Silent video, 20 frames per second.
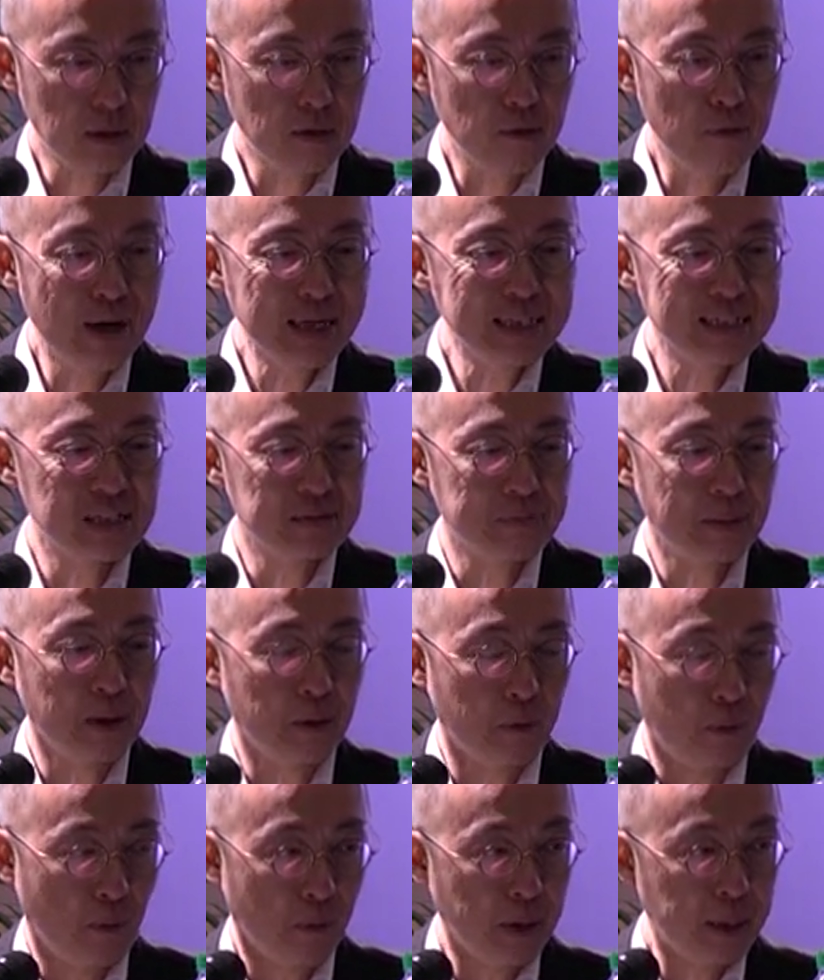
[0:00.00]
rents have
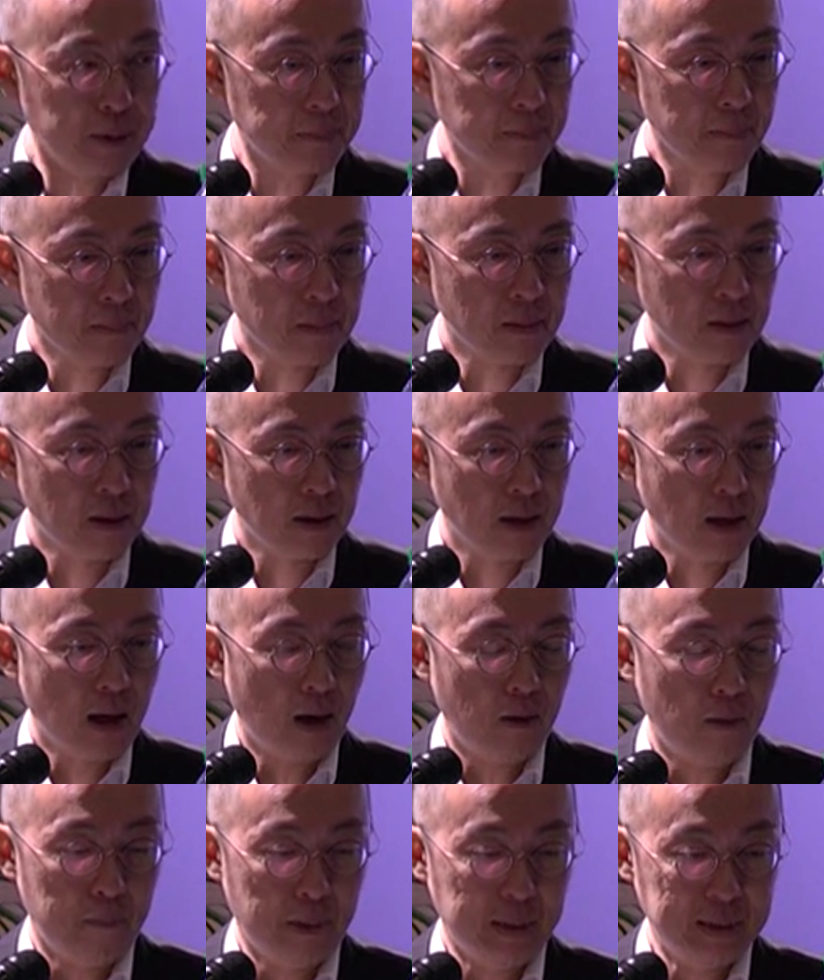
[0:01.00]
been growing
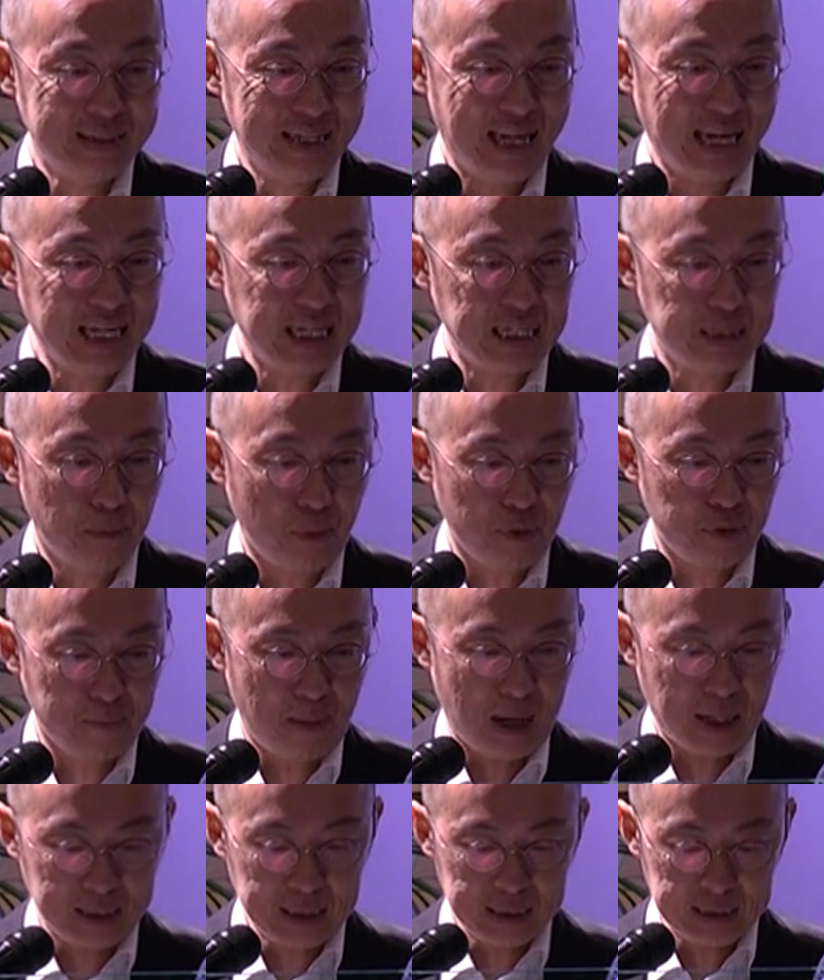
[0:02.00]
or maintaining in most
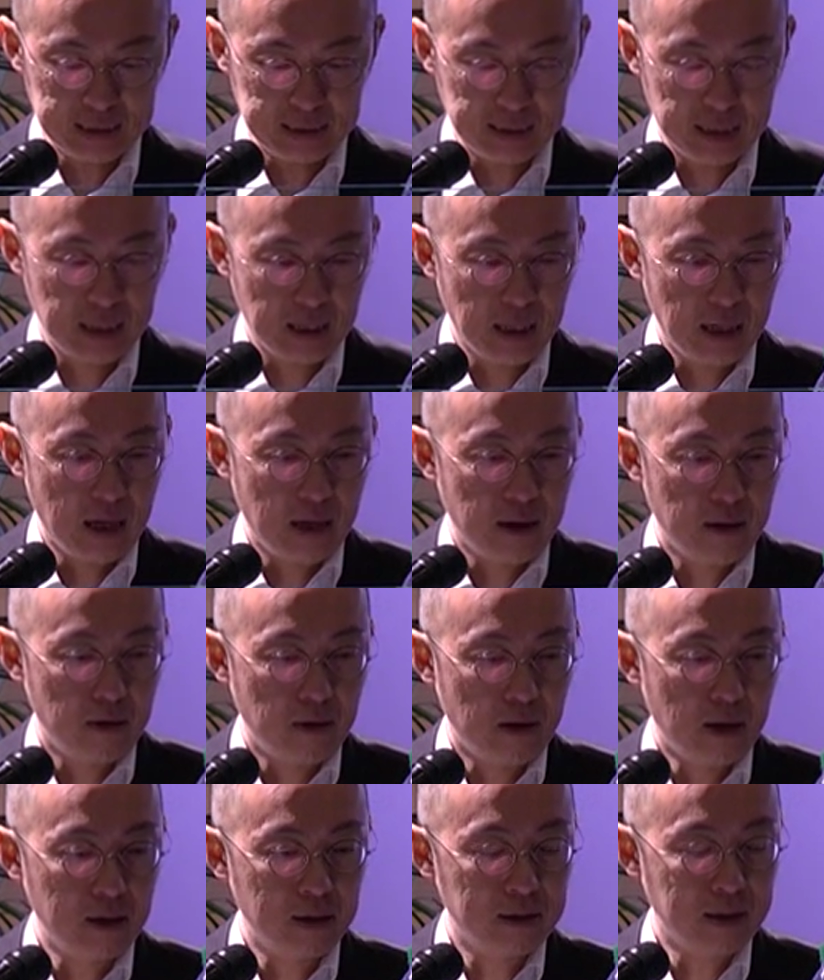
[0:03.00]
markets,
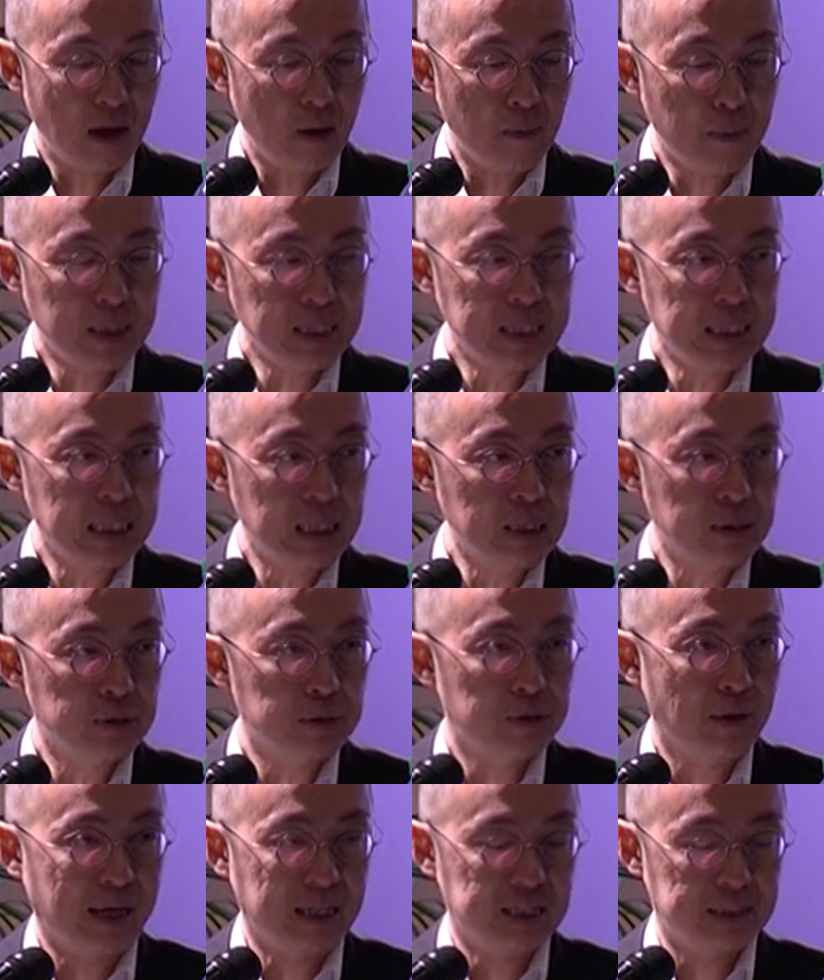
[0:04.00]
allowing
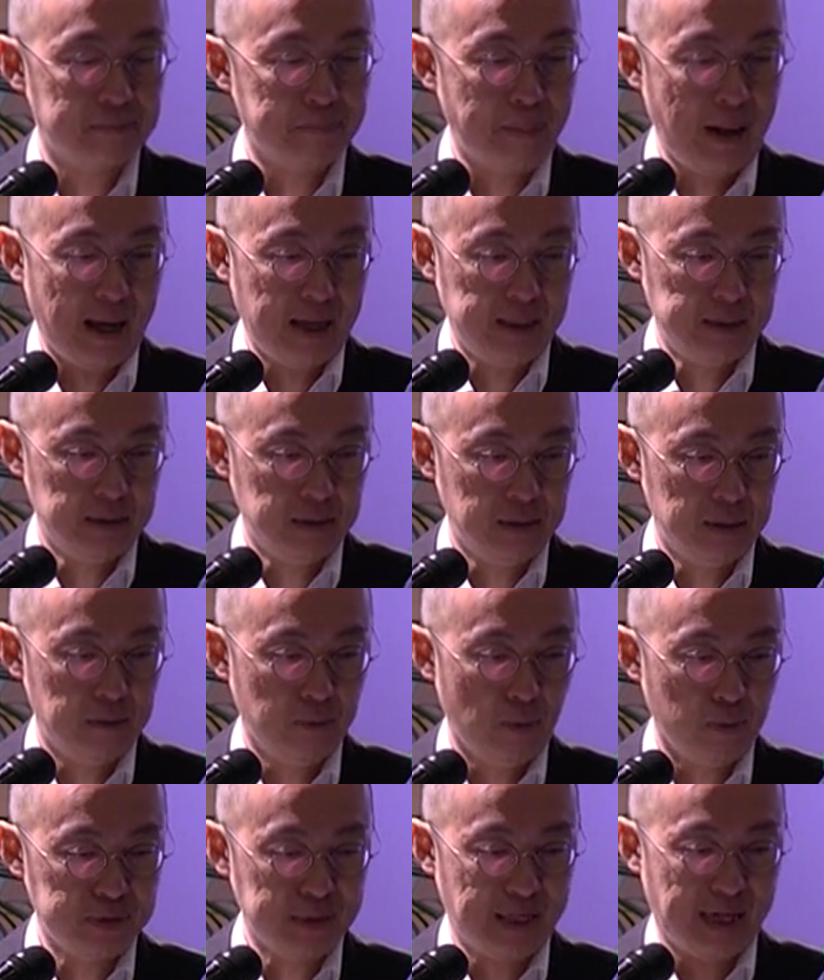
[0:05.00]
yield to expand in
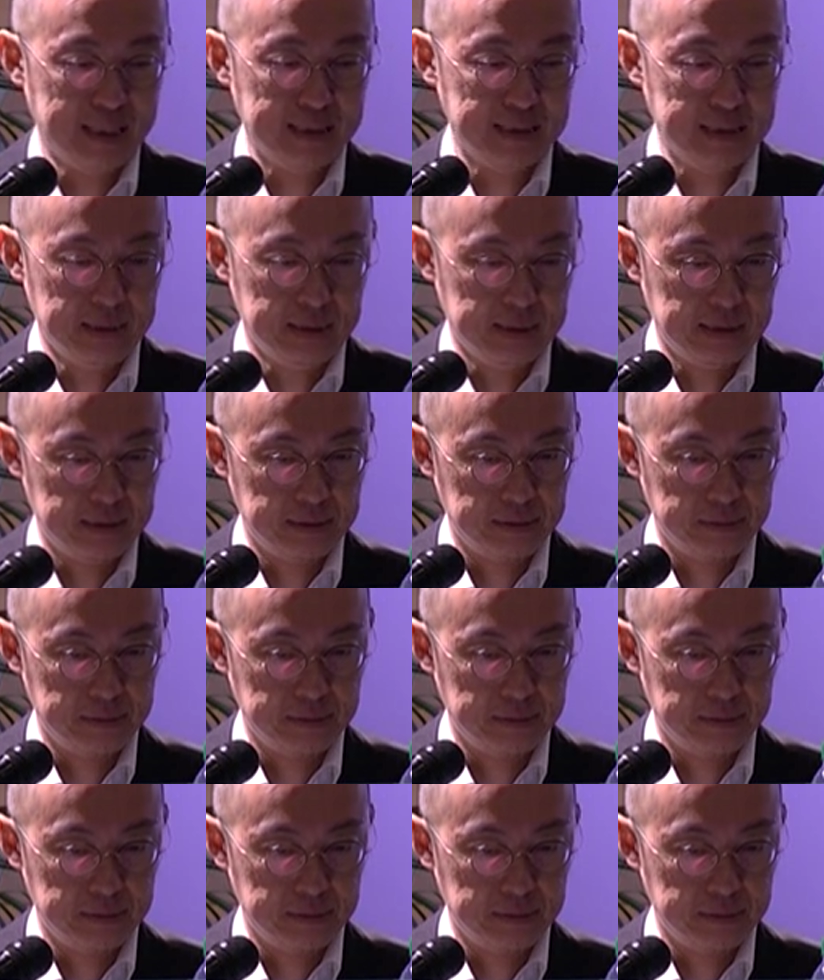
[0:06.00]
most cases.